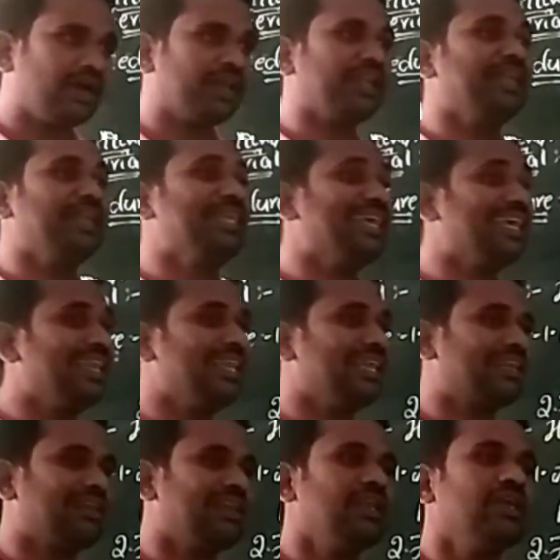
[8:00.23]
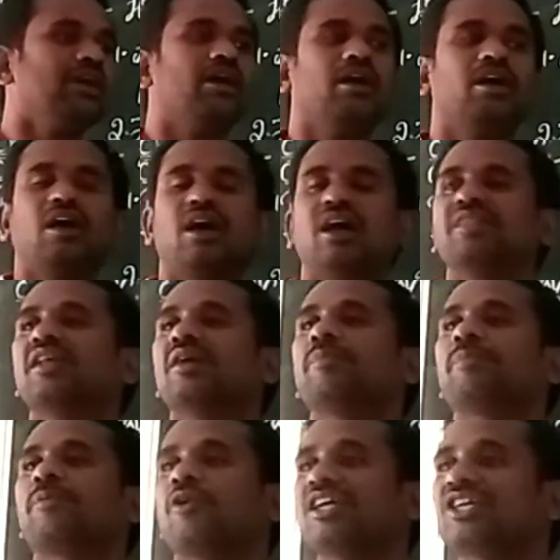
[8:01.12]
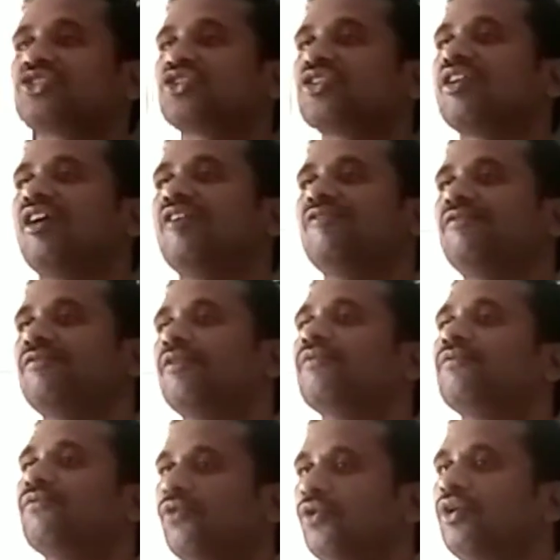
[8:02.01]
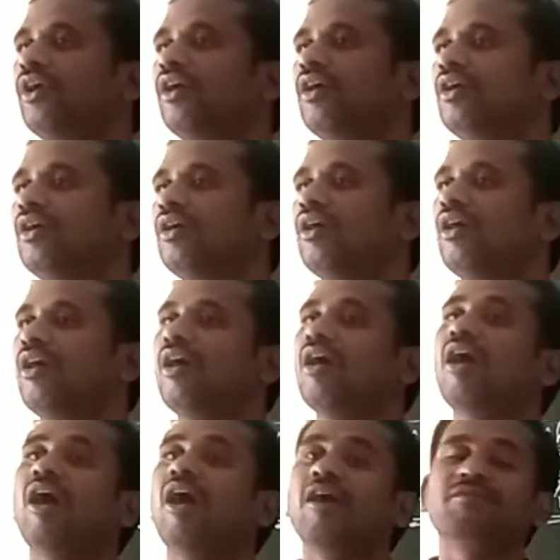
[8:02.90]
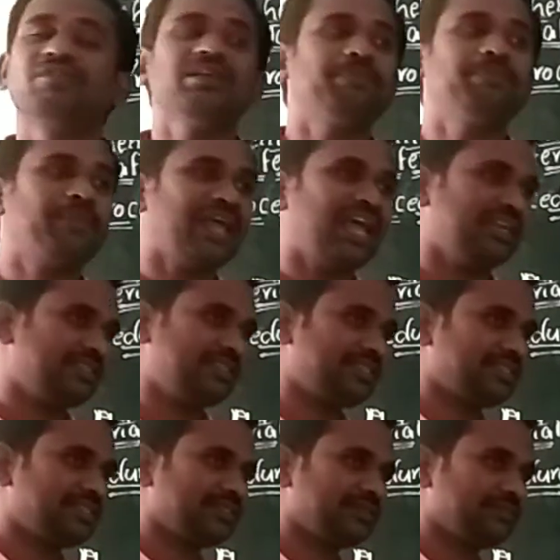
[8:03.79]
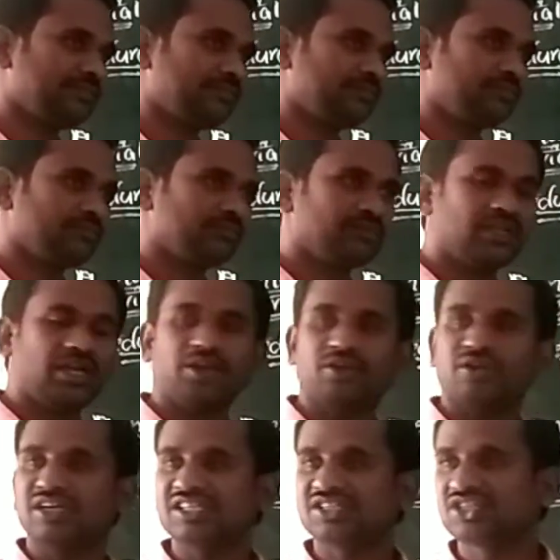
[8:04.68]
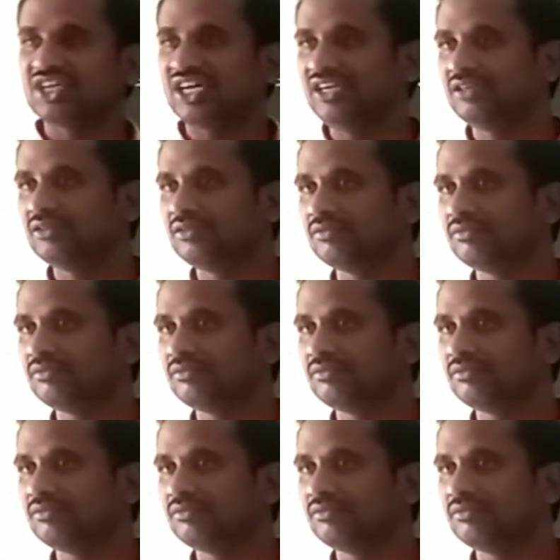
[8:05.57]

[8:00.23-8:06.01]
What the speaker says: or indirectly on the production of food of the plants. Are you understand?